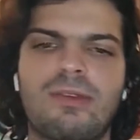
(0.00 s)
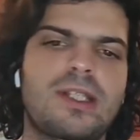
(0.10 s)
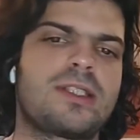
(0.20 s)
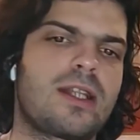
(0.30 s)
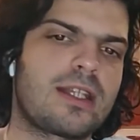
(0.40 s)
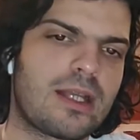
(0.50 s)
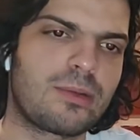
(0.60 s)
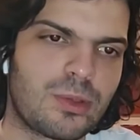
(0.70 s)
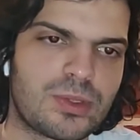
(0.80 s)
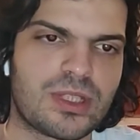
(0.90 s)
when is the right time
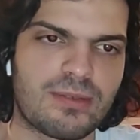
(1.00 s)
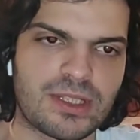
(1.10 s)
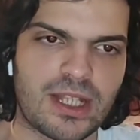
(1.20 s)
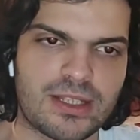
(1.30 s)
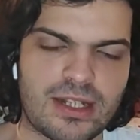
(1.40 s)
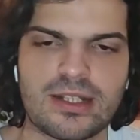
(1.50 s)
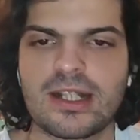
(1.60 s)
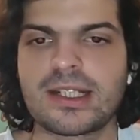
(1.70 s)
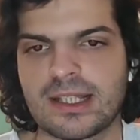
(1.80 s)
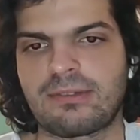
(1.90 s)
to use server-side
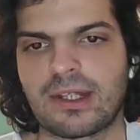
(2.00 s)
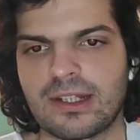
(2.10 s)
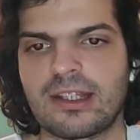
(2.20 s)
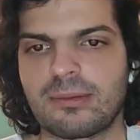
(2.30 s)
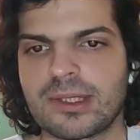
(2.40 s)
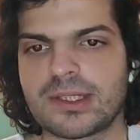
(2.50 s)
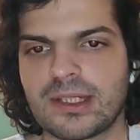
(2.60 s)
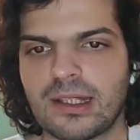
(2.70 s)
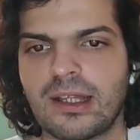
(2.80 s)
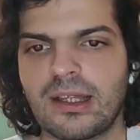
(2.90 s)
rendering, stuff like that, basically.